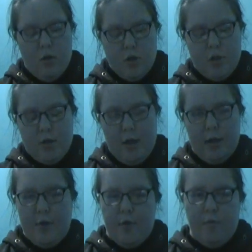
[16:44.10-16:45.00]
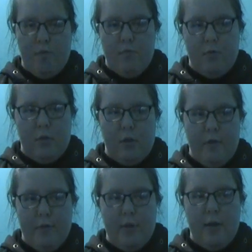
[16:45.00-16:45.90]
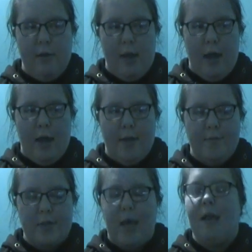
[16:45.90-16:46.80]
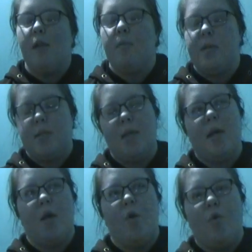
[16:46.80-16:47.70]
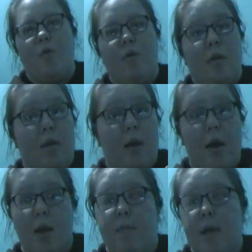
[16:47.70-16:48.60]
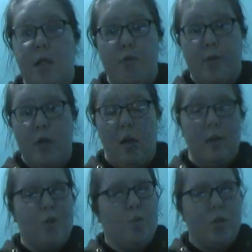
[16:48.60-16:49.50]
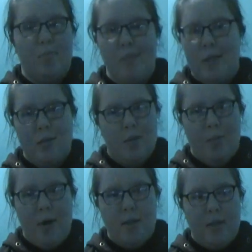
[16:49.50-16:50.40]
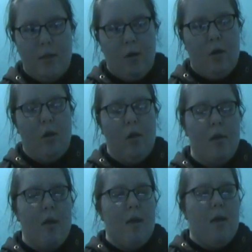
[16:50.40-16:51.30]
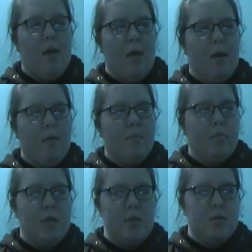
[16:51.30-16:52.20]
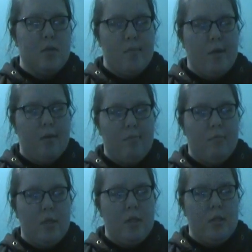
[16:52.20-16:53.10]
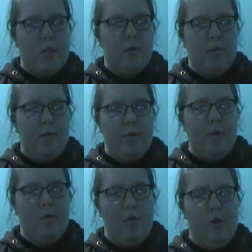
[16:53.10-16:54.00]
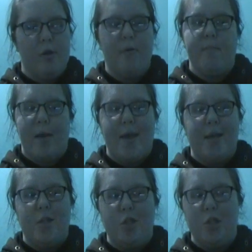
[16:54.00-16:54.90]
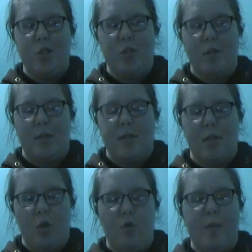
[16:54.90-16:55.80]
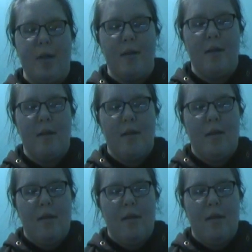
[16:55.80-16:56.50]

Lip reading: are just kind of living their lives. Callum is now the High Mage of Catullus, which isn't surprising at all, because, I mean, he's the only real mage that is a human.